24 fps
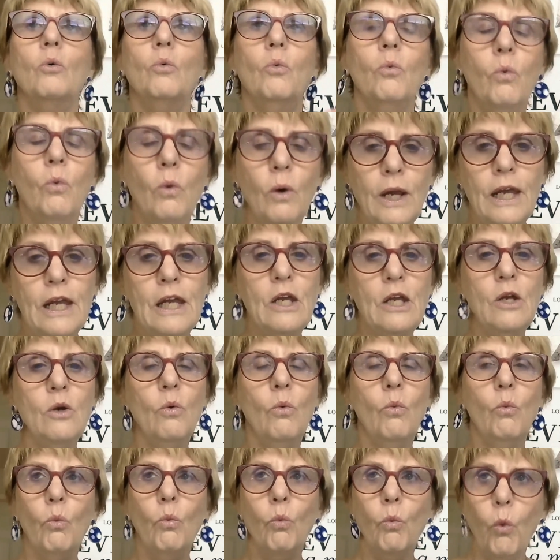We
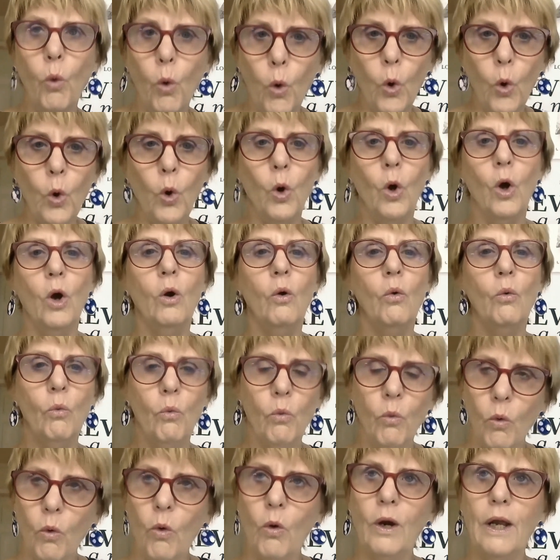were
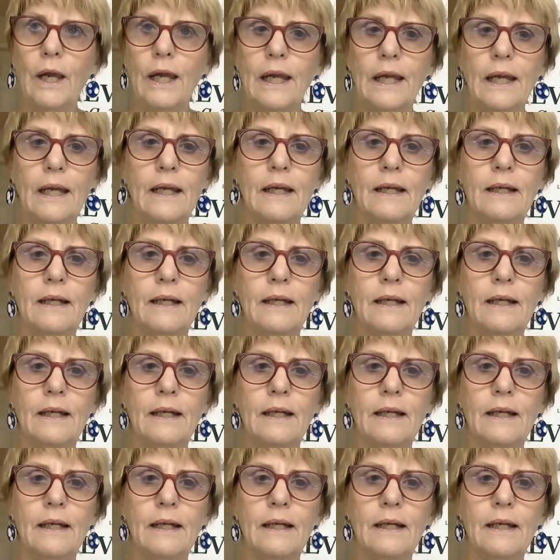walking.